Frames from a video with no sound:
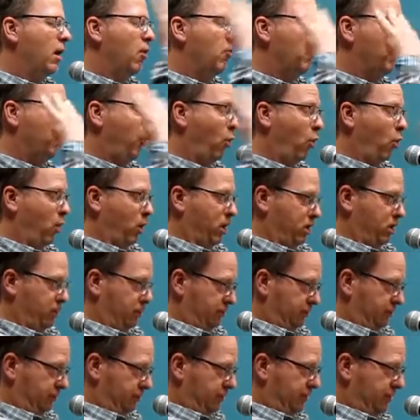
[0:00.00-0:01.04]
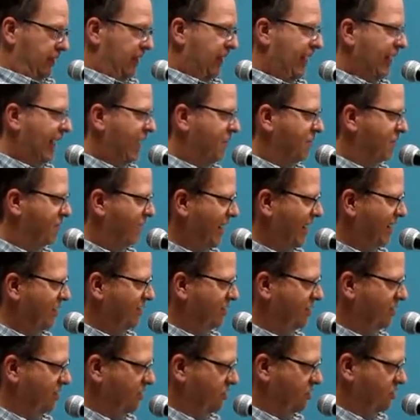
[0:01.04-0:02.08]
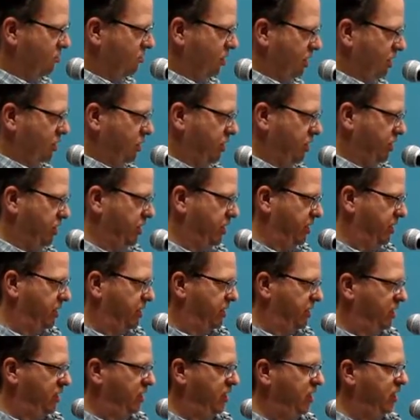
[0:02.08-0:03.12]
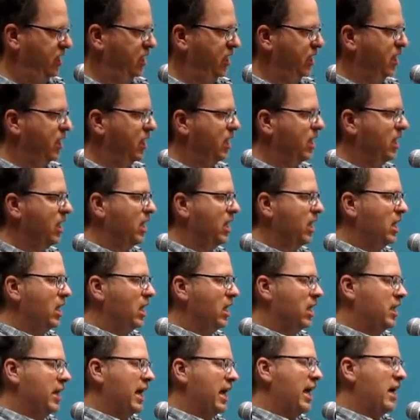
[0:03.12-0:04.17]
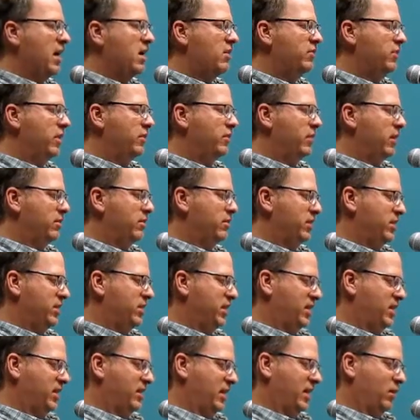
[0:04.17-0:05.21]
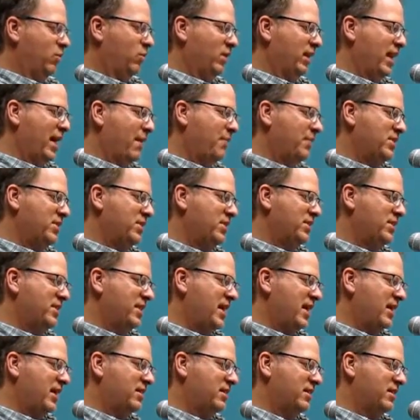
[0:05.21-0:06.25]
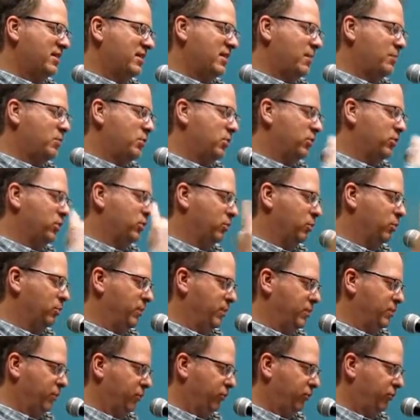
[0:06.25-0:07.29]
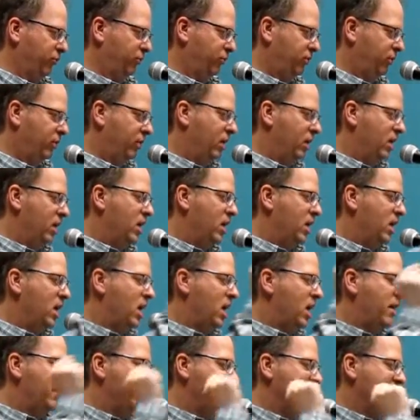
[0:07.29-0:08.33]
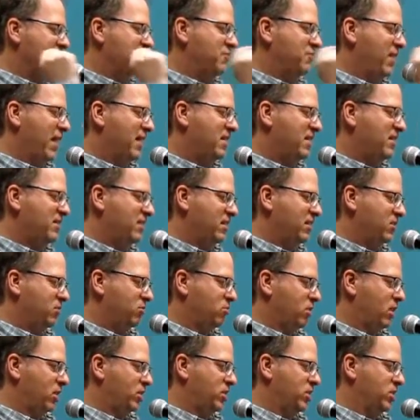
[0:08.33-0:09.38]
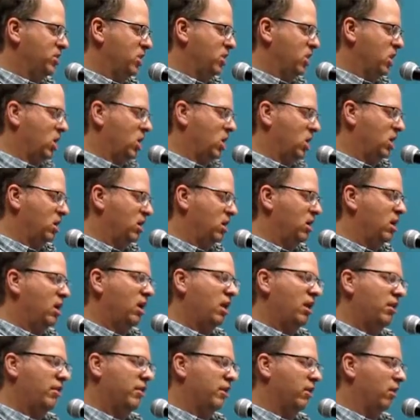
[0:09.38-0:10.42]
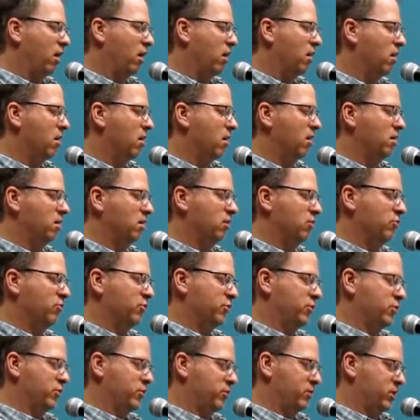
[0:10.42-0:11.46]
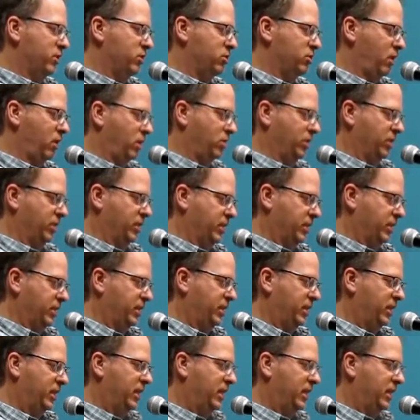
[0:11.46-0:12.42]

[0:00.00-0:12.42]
4. Advanced instructions. Now that there is kissing, what happens next is up to the two peoples. The advanced instructions are, there are no further instructions.